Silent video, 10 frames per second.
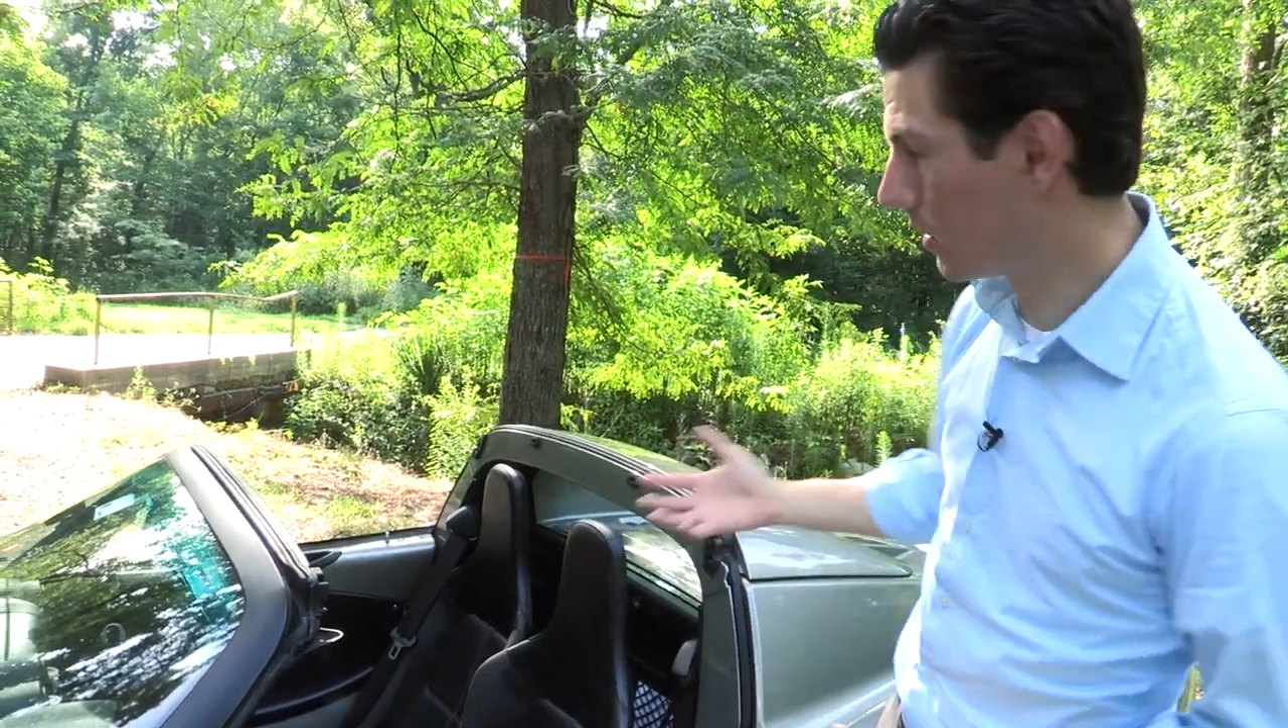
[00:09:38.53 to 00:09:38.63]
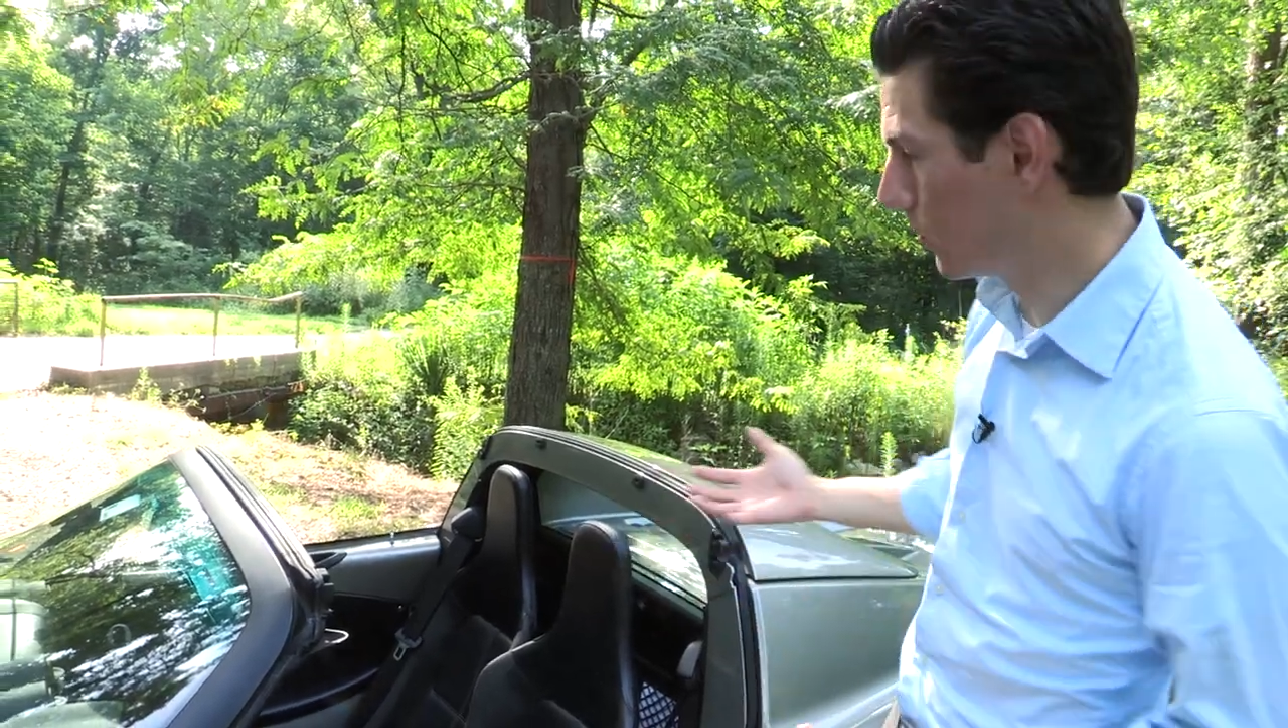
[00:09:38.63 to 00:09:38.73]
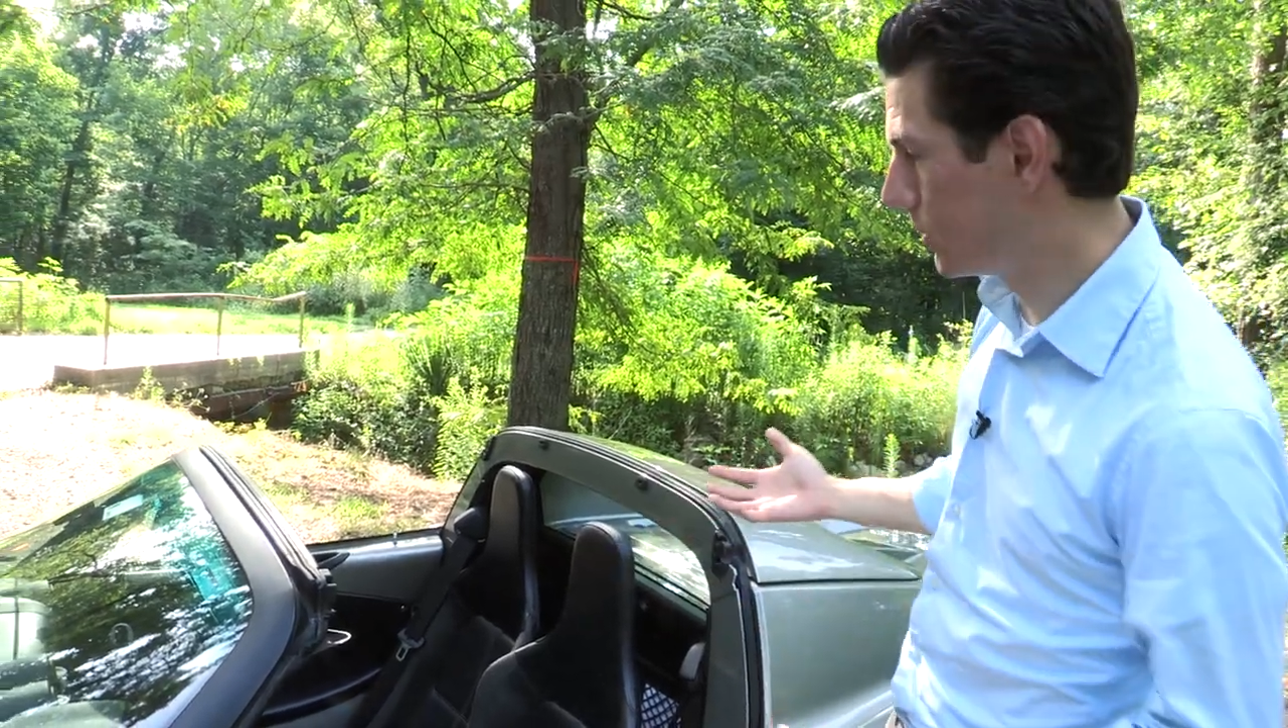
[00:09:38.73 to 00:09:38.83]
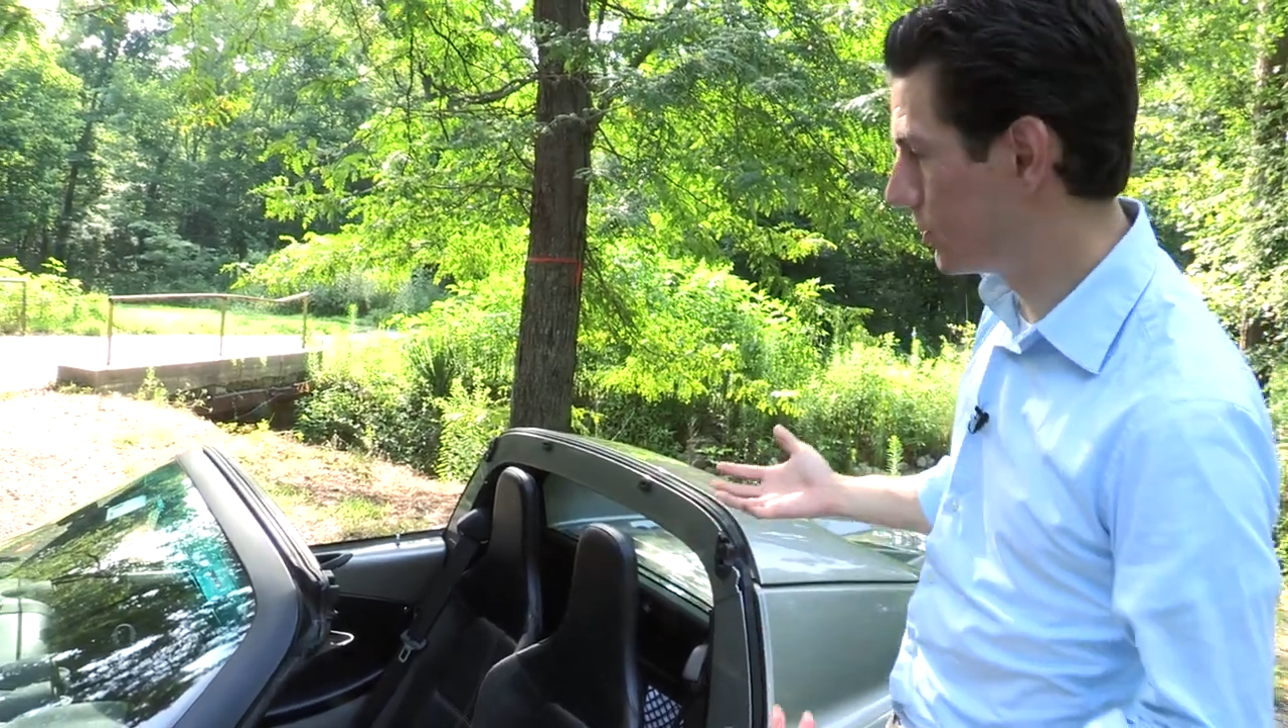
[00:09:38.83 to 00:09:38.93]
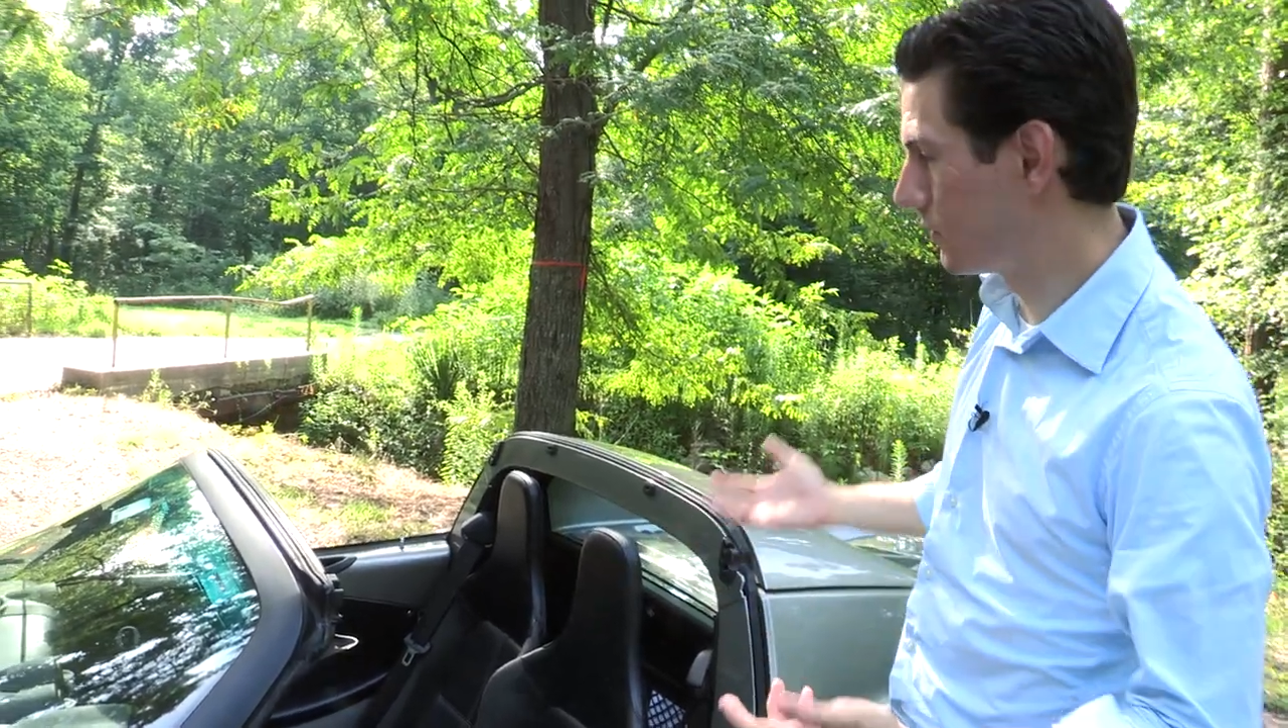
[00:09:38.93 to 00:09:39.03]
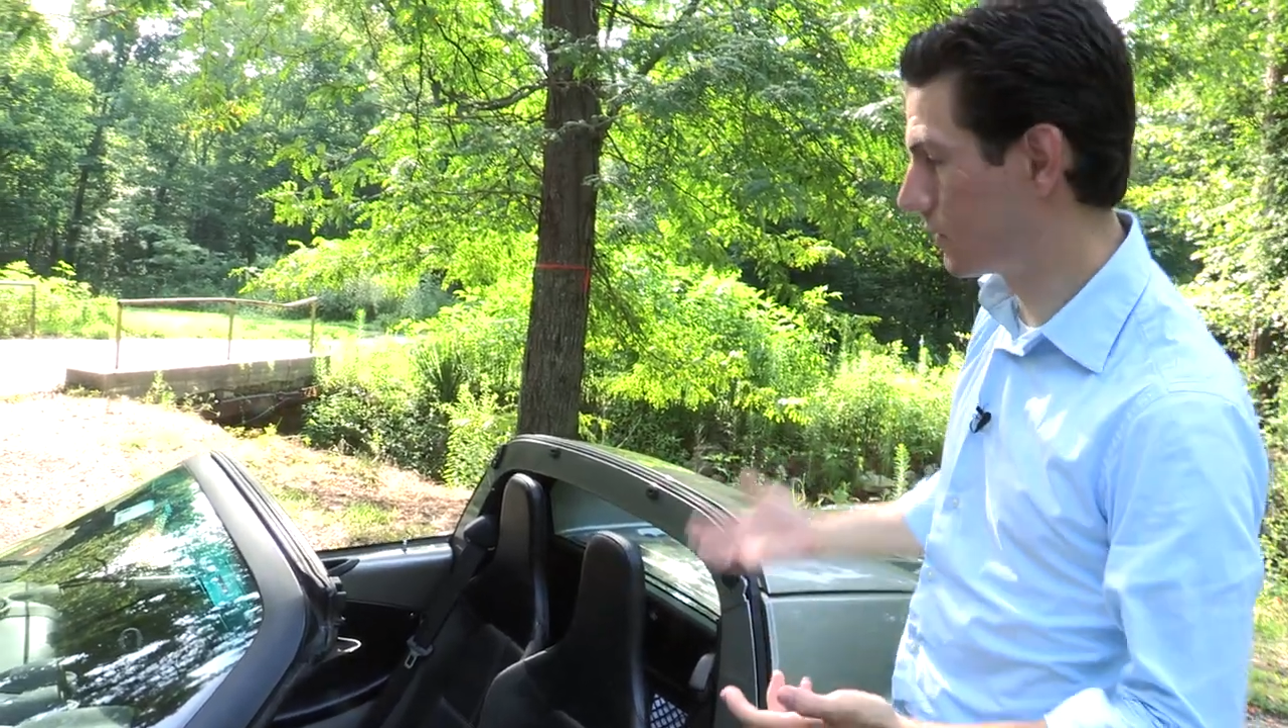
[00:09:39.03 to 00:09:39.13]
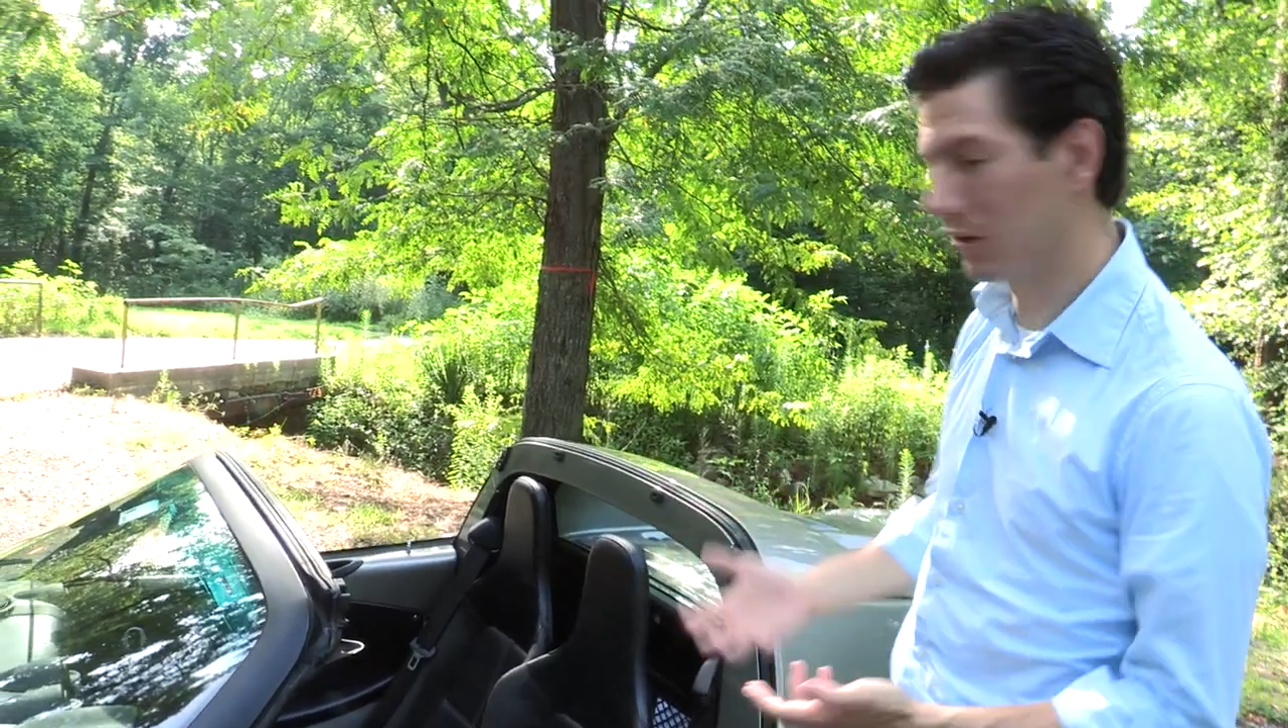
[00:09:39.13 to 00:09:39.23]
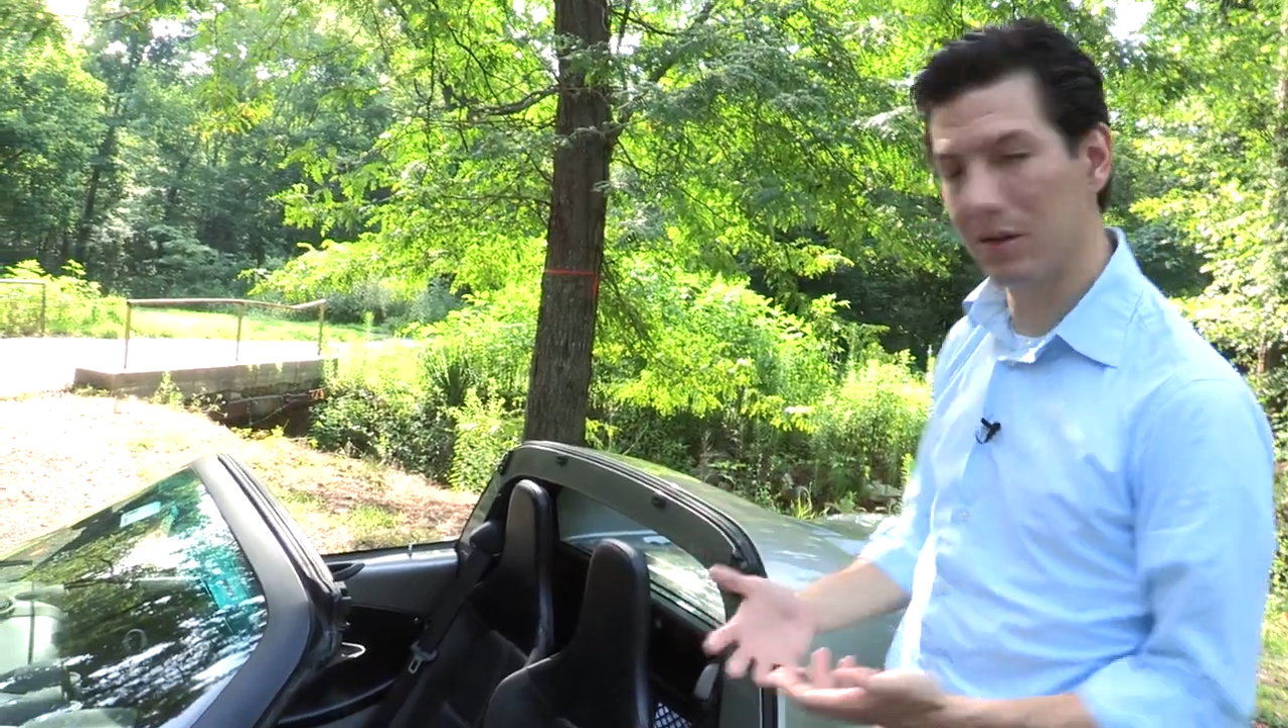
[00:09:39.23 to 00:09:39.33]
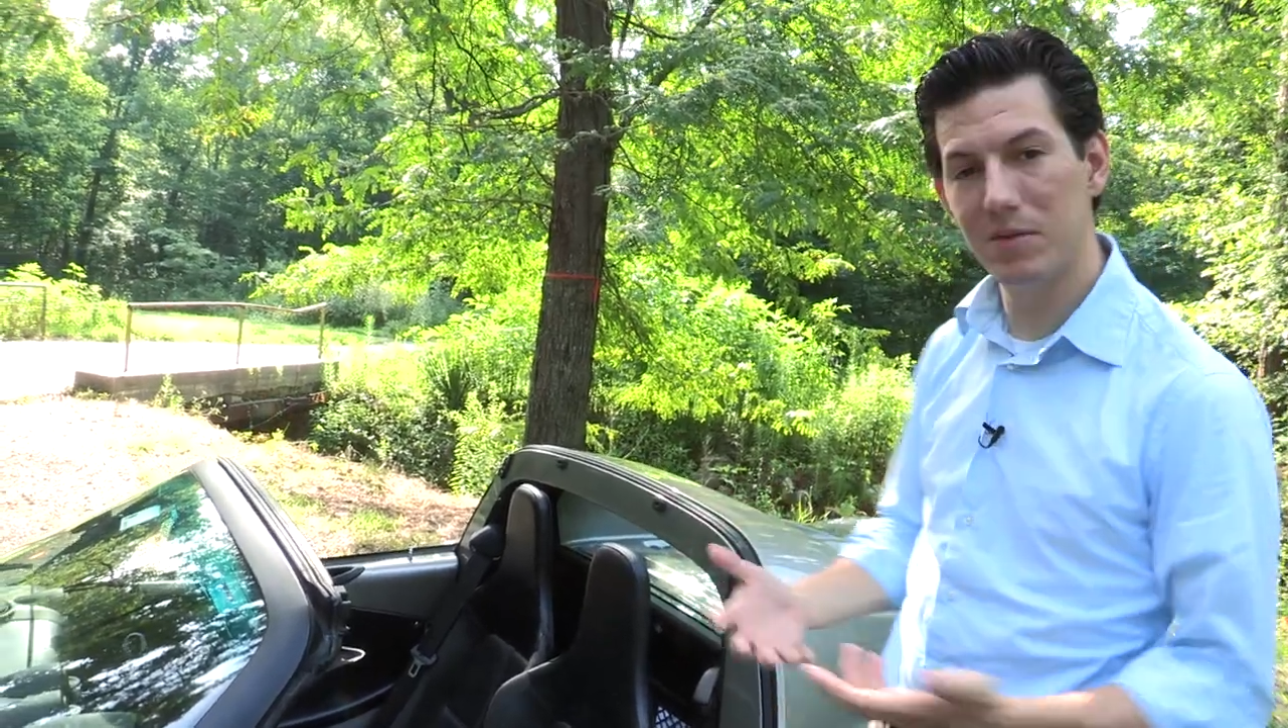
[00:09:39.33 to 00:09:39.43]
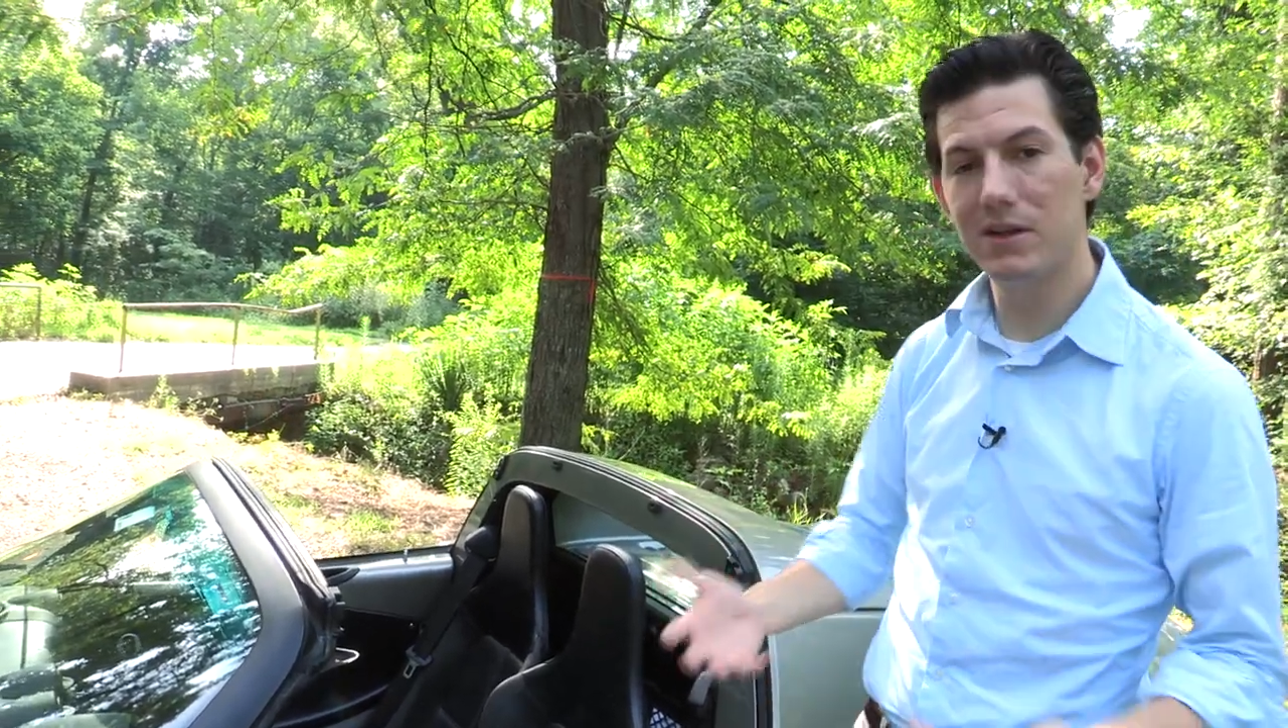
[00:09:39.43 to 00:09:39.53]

which is a little bit